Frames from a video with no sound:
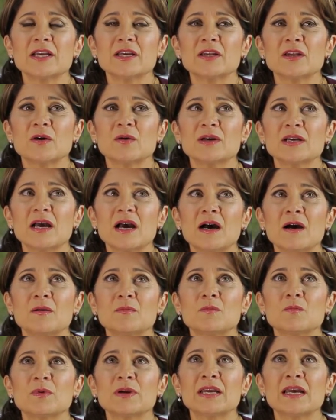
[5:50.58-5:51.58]
You know,
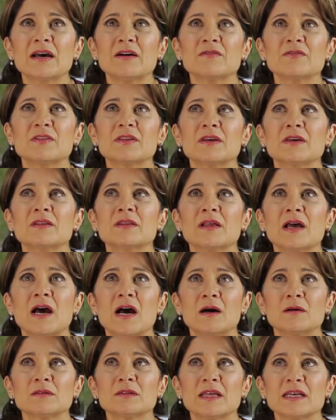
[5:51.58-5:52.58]
um, we have the
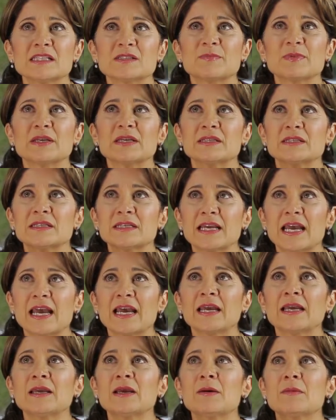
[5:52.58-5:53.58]
uh, lesbian,
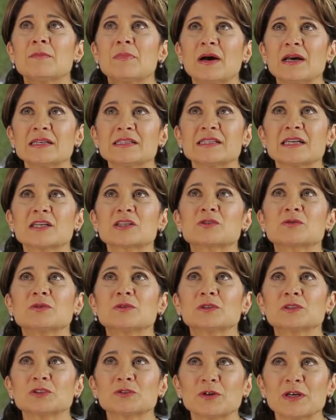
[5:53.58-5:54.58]
gay,
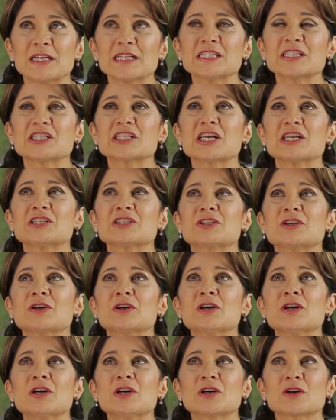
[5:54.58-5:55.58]
bisexual,
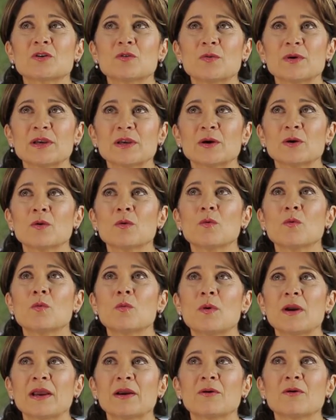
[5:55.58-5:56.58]
transgender, queer.
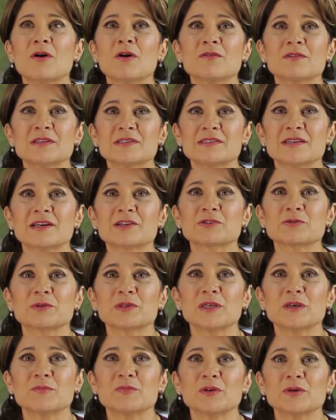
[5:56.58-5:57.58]
Where are the
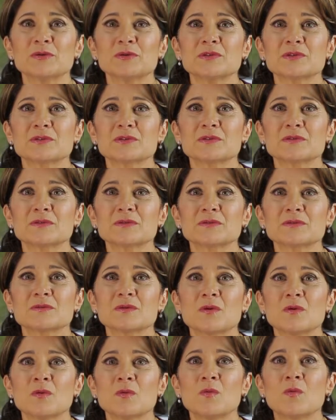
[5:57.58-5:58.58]
sexual
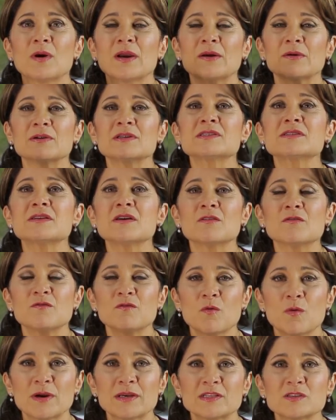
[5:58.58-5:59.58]
abused? Where is their
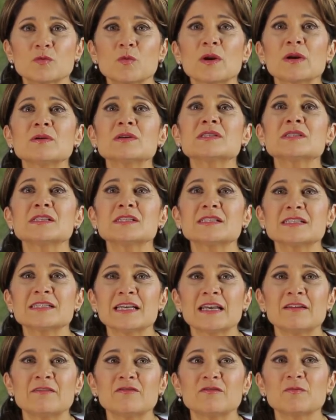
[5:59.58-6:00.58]
voice? Where is a
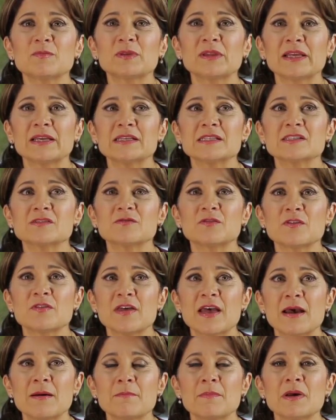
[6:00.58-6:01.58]
safe place for
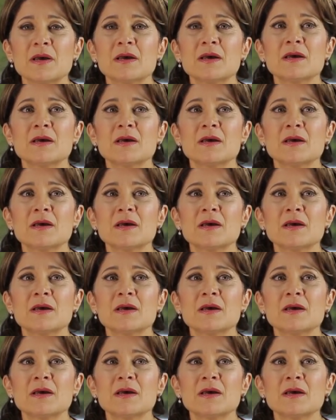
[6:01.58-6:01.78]
them?